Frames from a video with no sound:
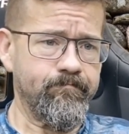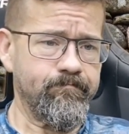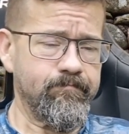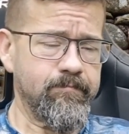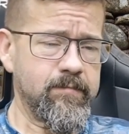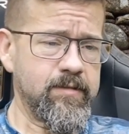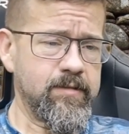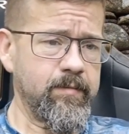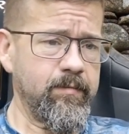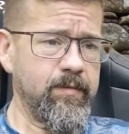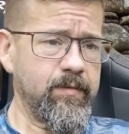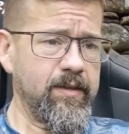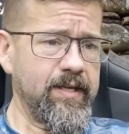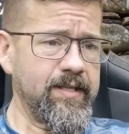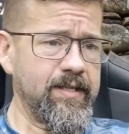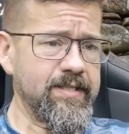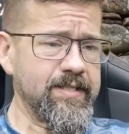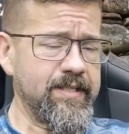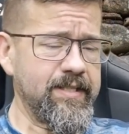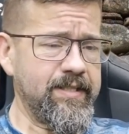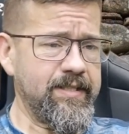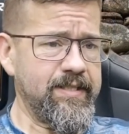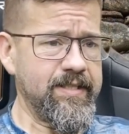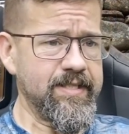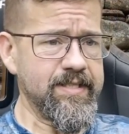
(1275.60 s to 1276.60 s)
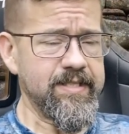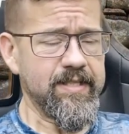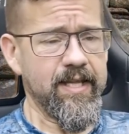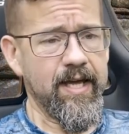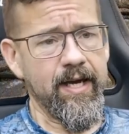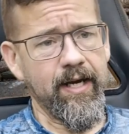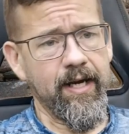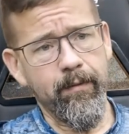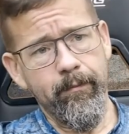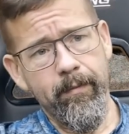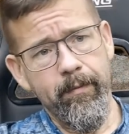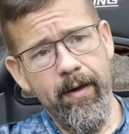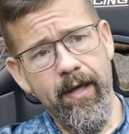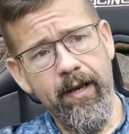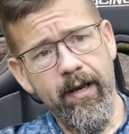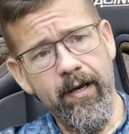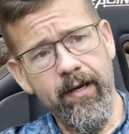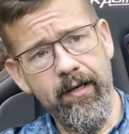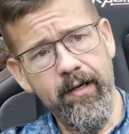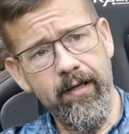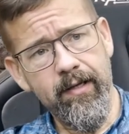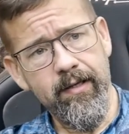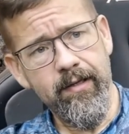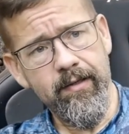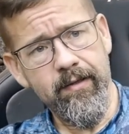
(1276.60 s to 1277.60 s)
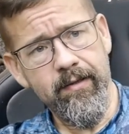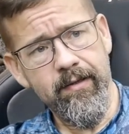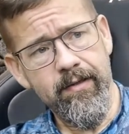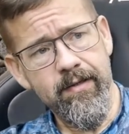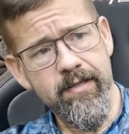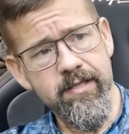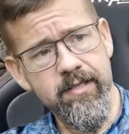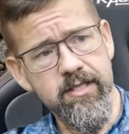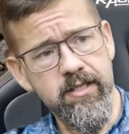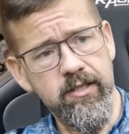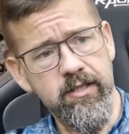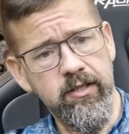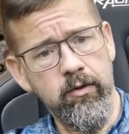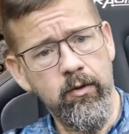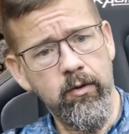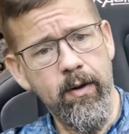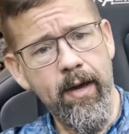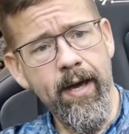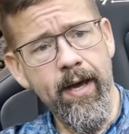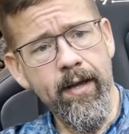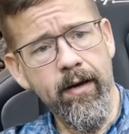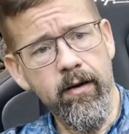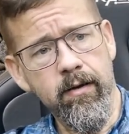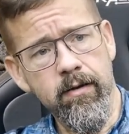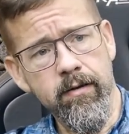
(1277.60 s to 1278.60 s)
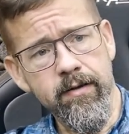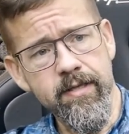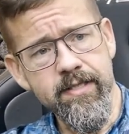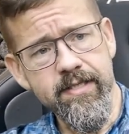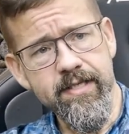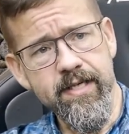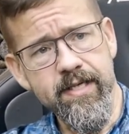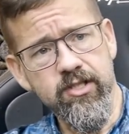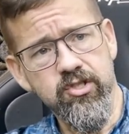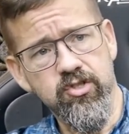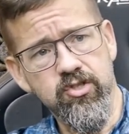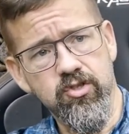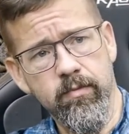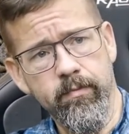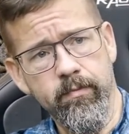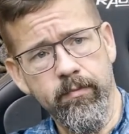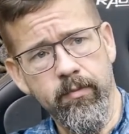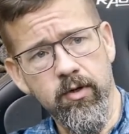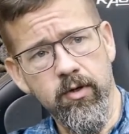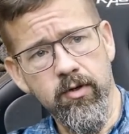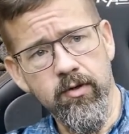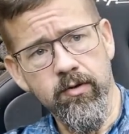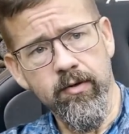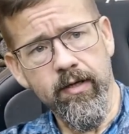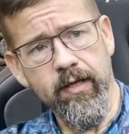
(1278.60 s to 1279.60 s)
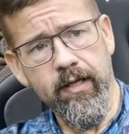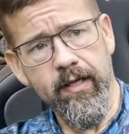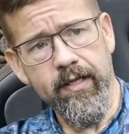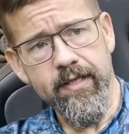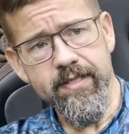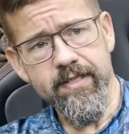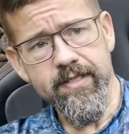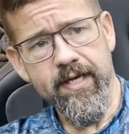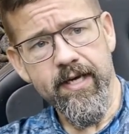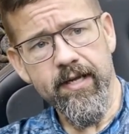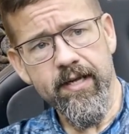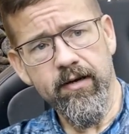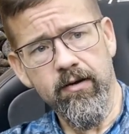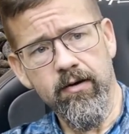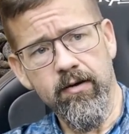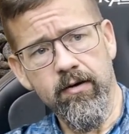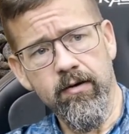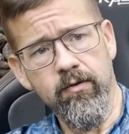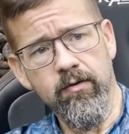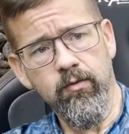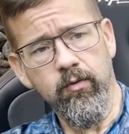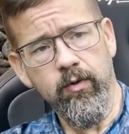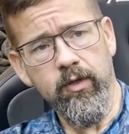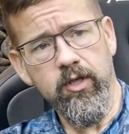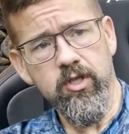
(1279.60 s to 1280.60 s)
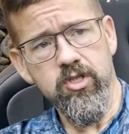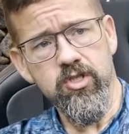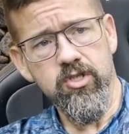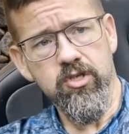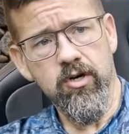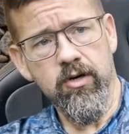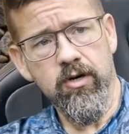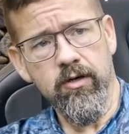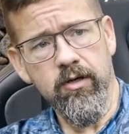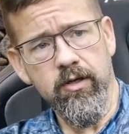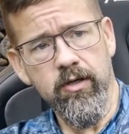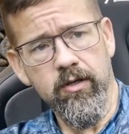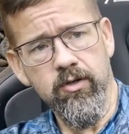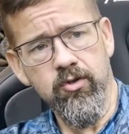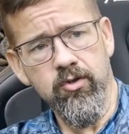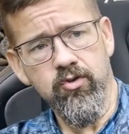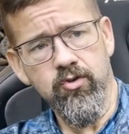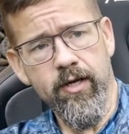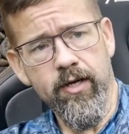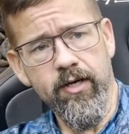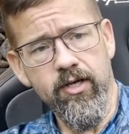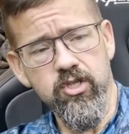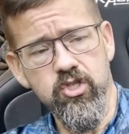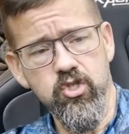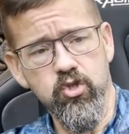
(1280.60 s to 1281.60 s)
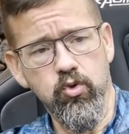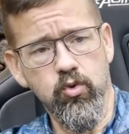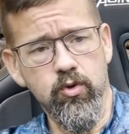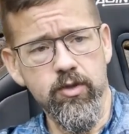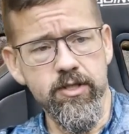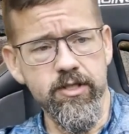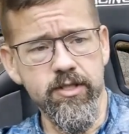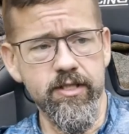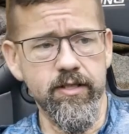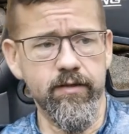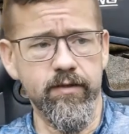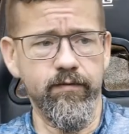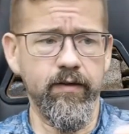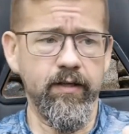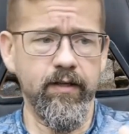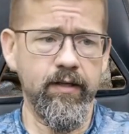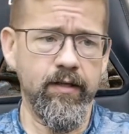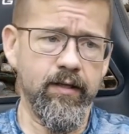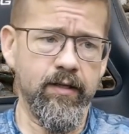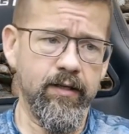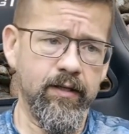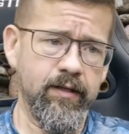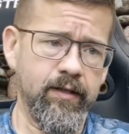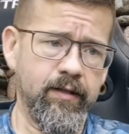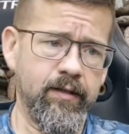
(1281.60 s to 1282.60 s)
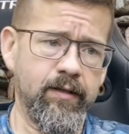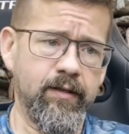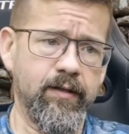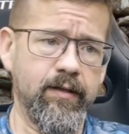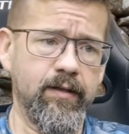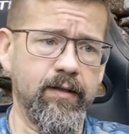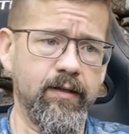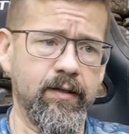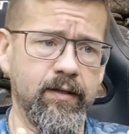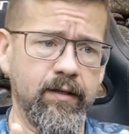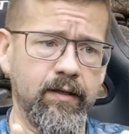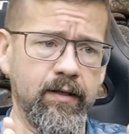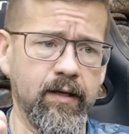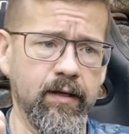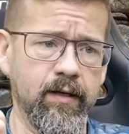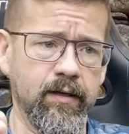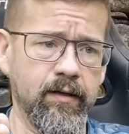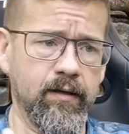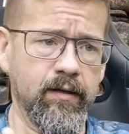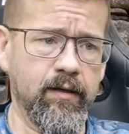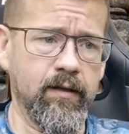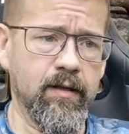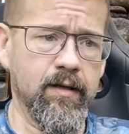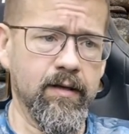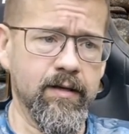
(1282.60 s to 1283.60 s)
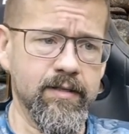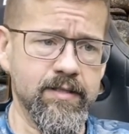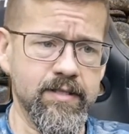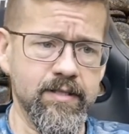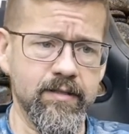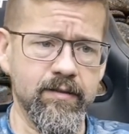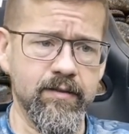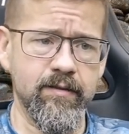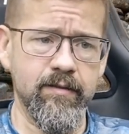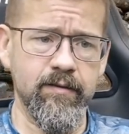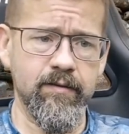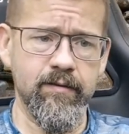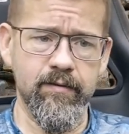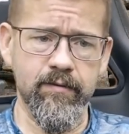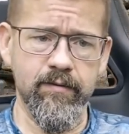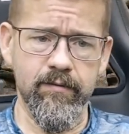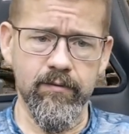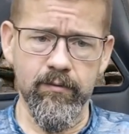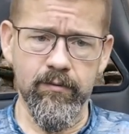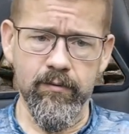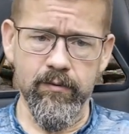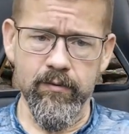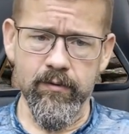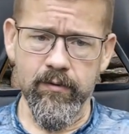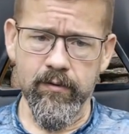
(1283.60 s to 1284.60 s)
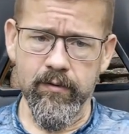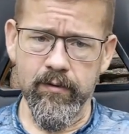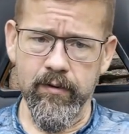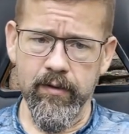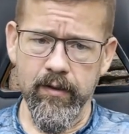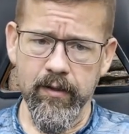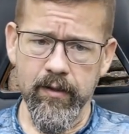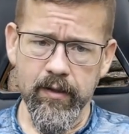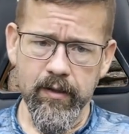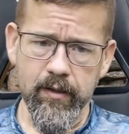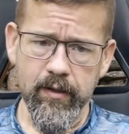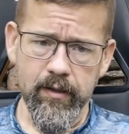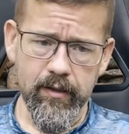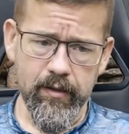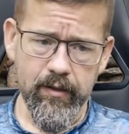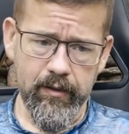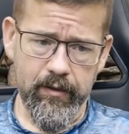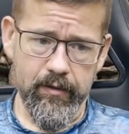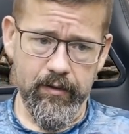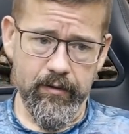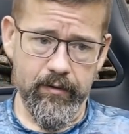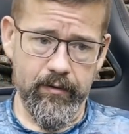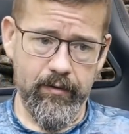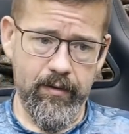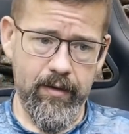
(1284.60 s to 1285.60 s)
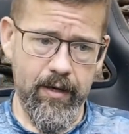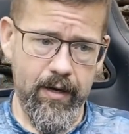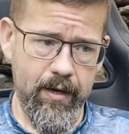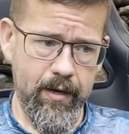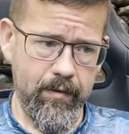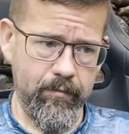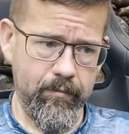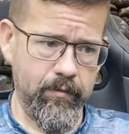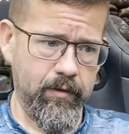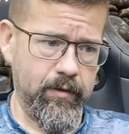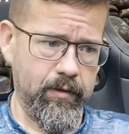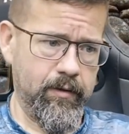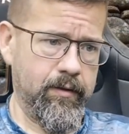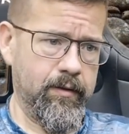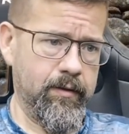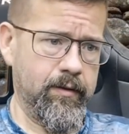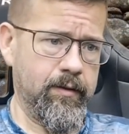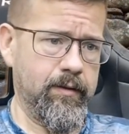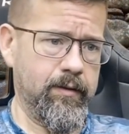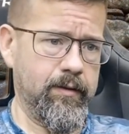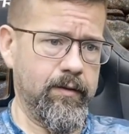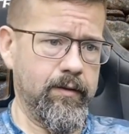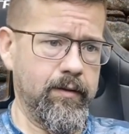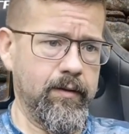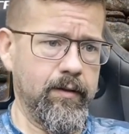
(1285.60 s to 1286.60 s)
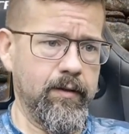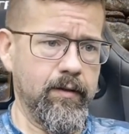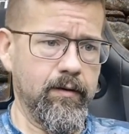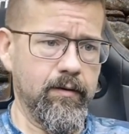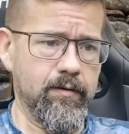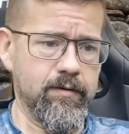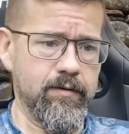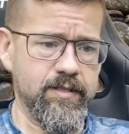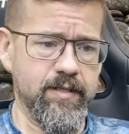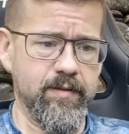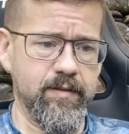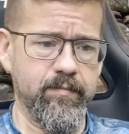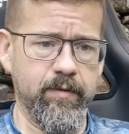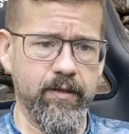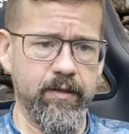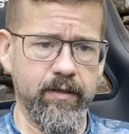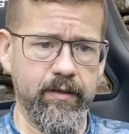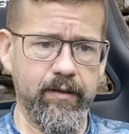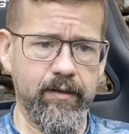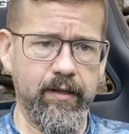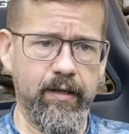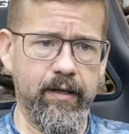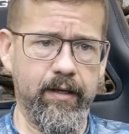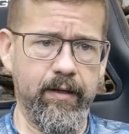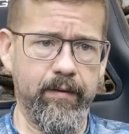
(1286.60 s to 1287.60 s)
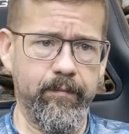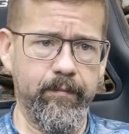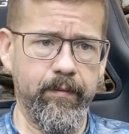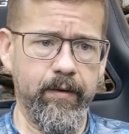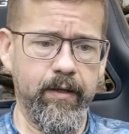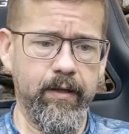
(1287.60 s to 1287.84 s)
Some things I dislike about it is you add all this extra bulk, and it's kind of hard when you're trying to store stuff in a gun closet or a gun cabinet or something like that.